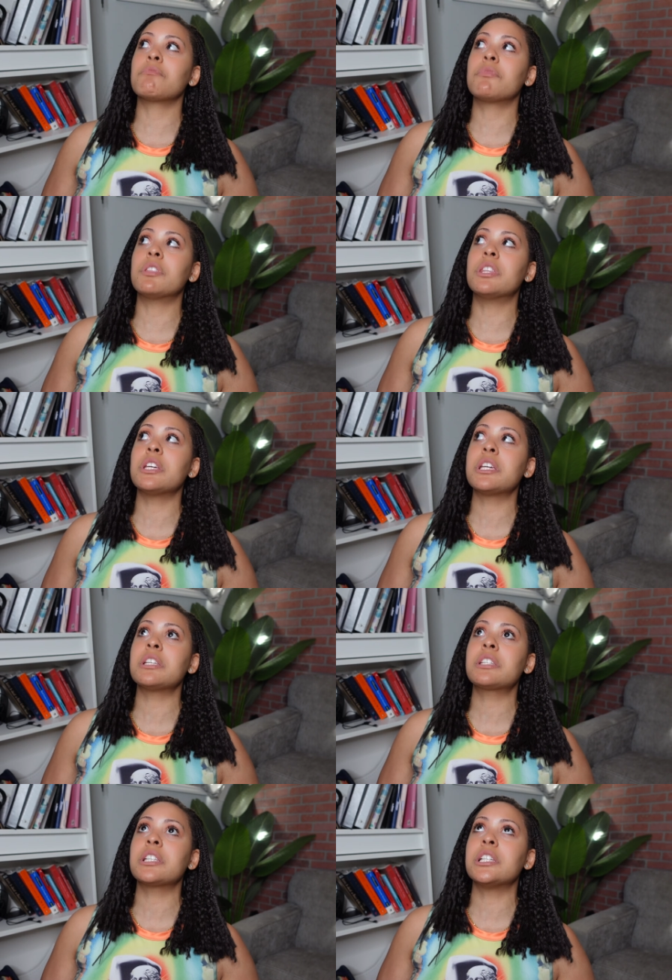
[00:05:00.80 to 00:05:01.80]

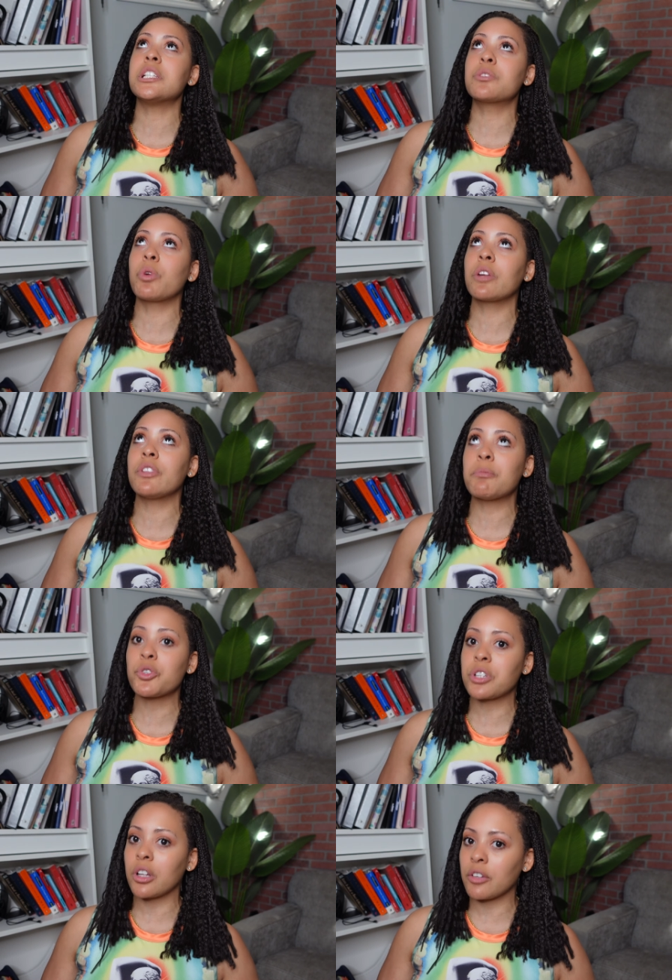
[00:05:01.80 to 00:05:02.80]
This is one of the
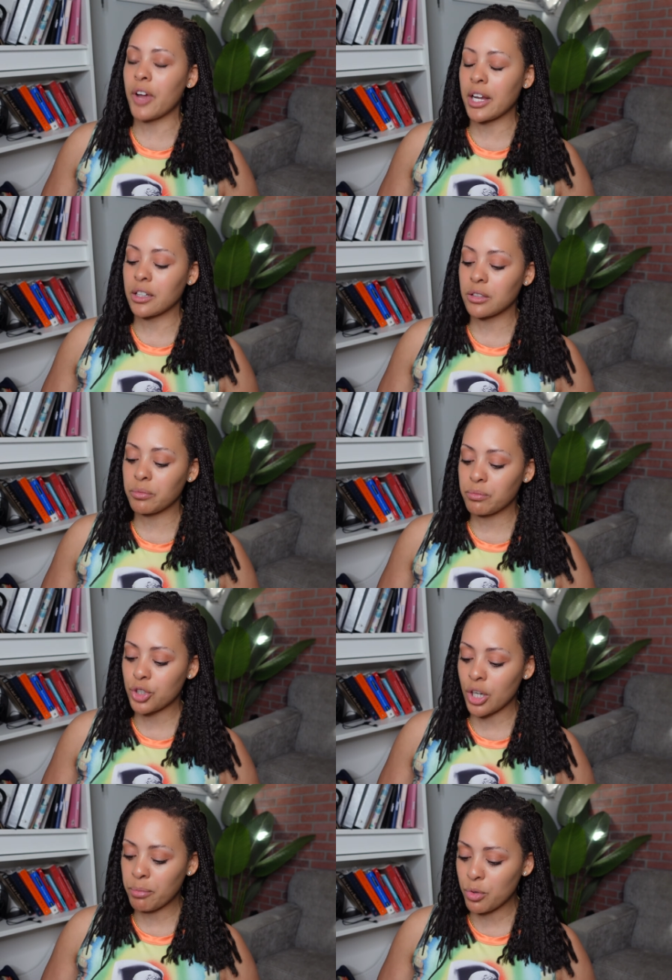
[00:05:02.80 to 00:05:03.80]
most clarifying
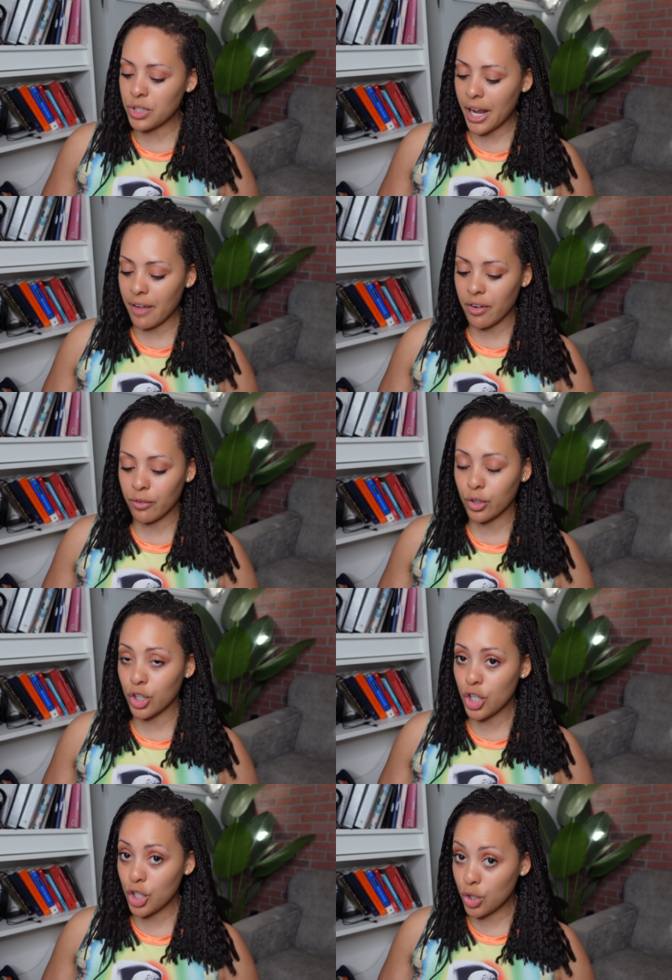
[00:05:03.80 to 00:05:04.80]
shampoos I have ever
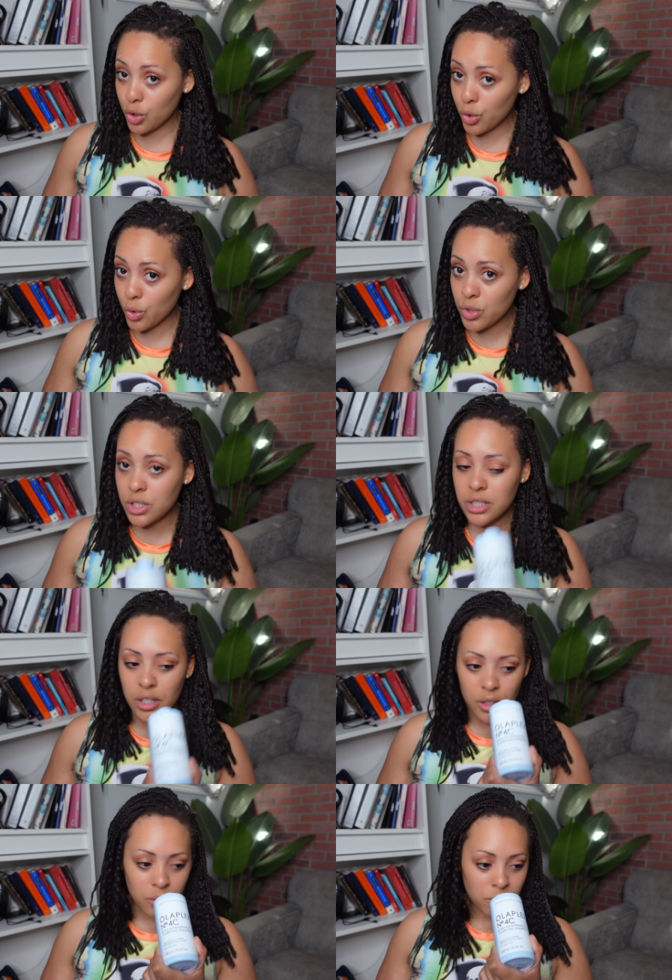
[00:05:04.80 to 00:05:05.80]
used.
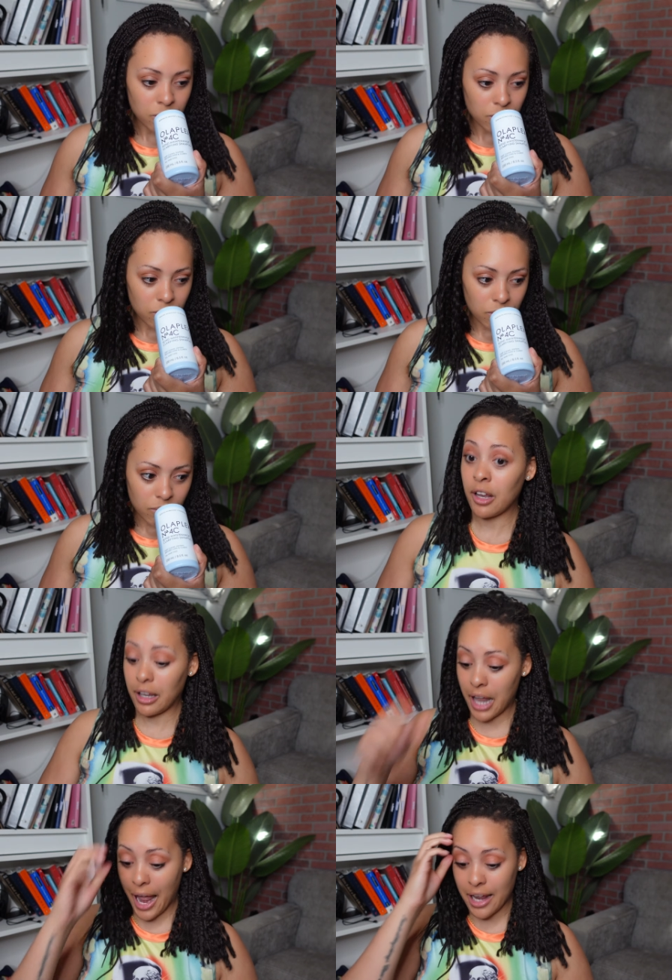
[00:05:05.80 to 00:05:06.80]

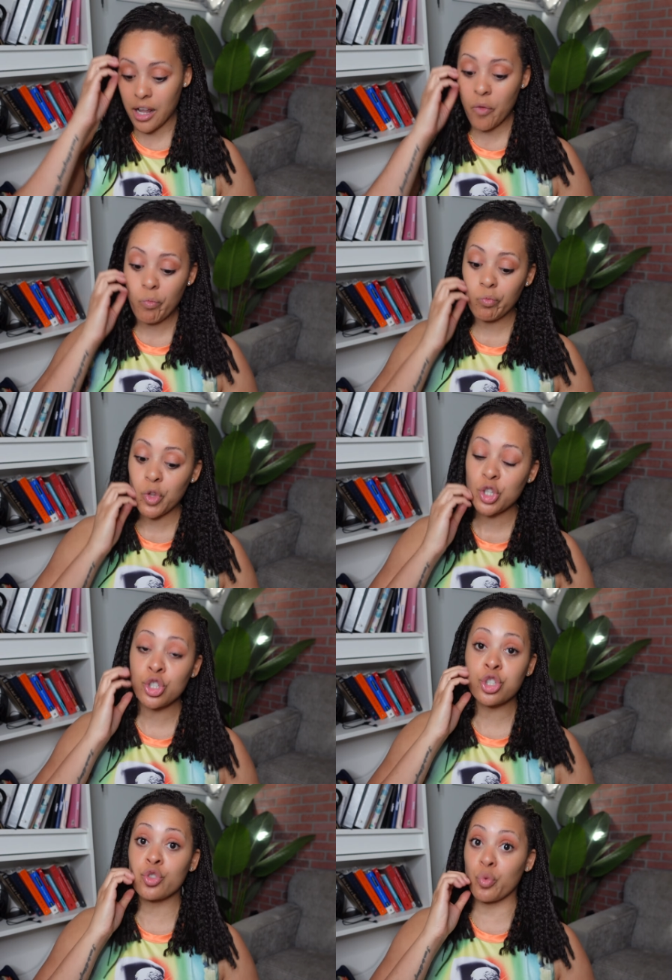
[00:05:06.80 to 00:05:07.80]
Like
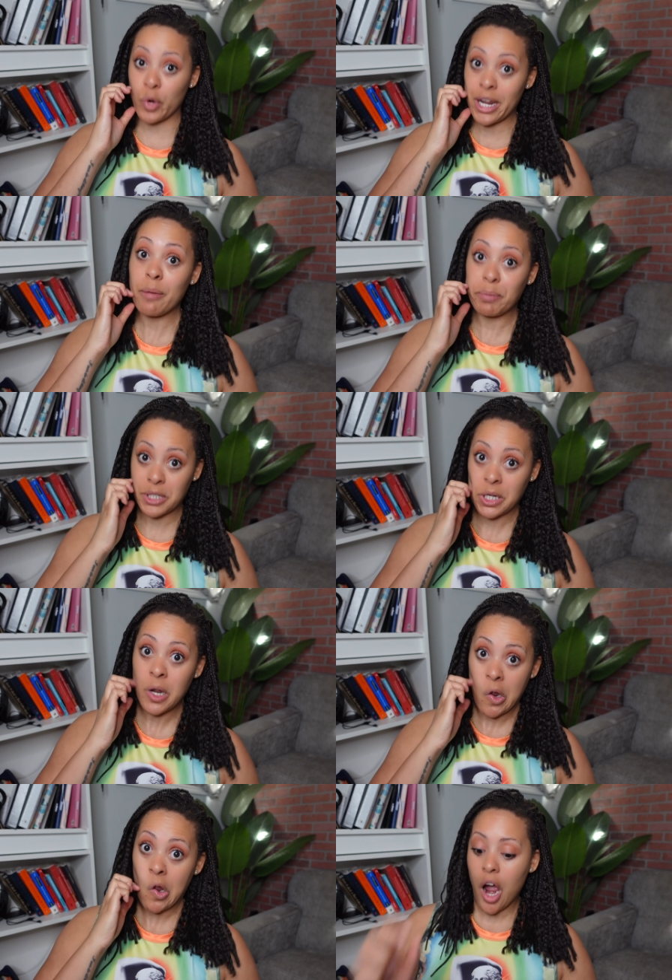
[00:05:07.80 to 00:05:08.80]
stripped,
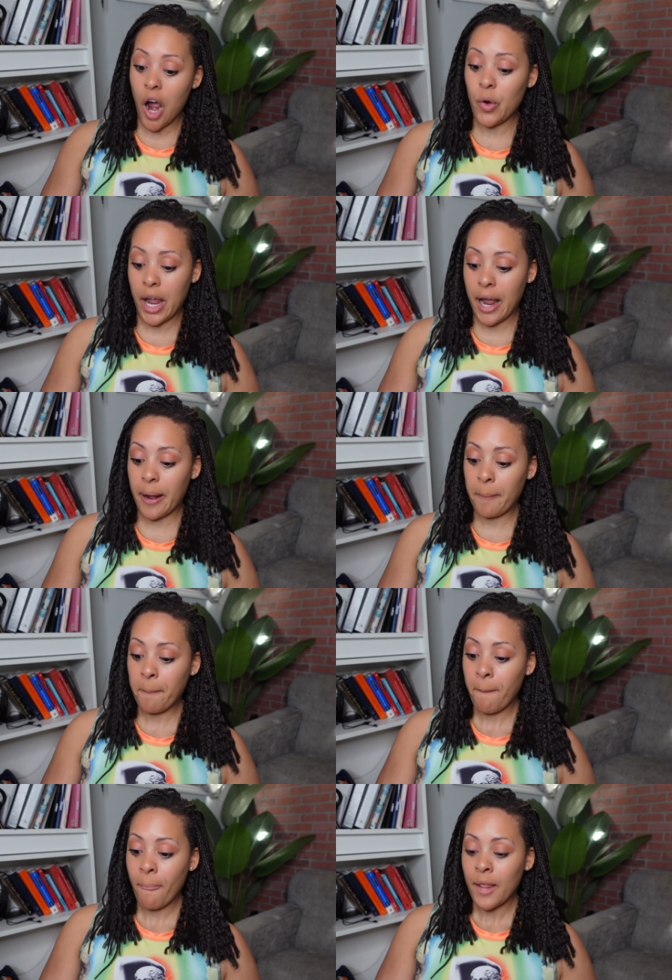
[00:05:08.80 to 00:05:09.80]
okay?
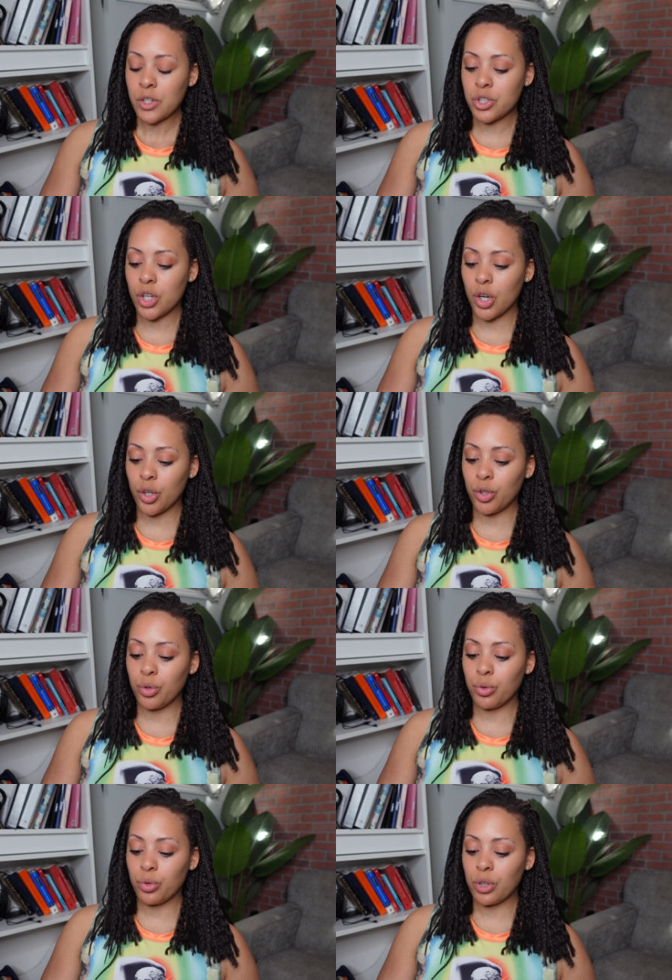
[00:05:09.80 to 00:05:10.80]

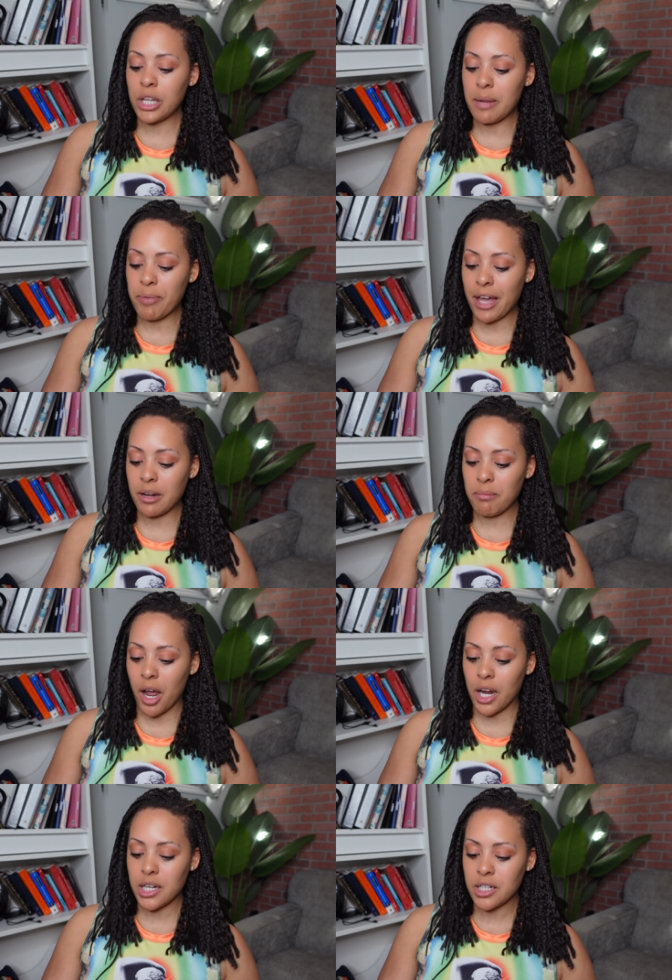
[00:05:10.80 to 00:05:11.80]
So keep that in
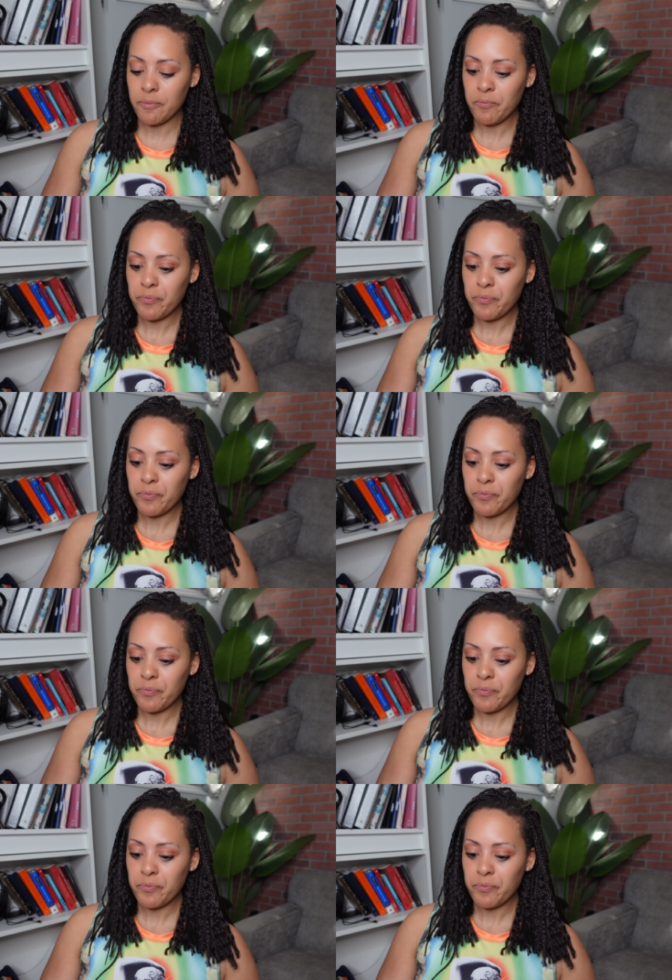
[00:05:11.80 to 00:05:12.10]
mind.